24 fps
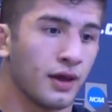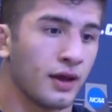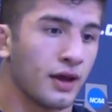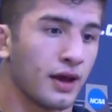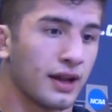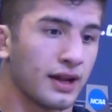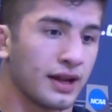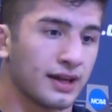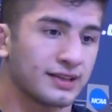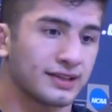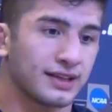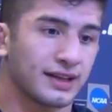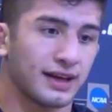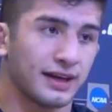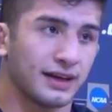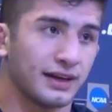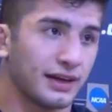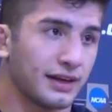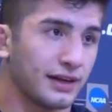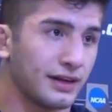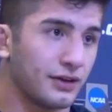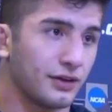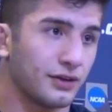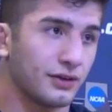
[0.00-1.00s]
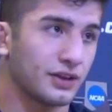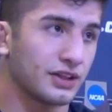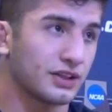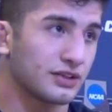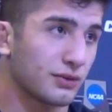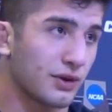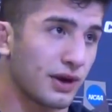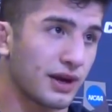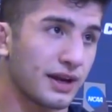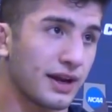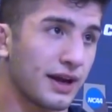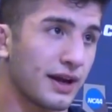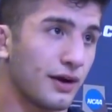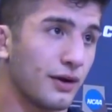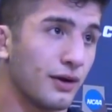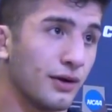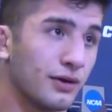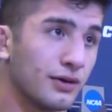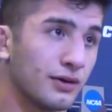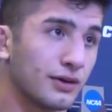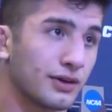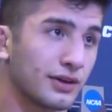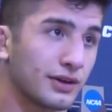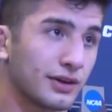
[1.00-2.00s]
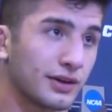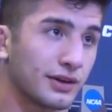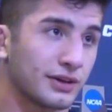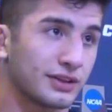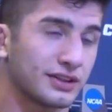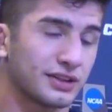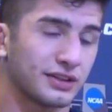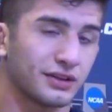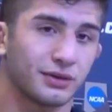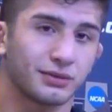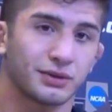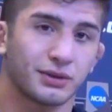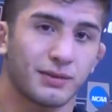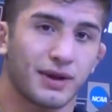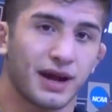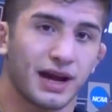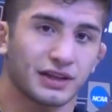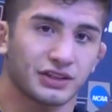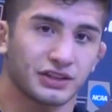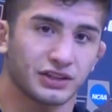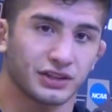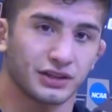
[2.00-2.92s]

And I said, I need to do this right now to seal up the match.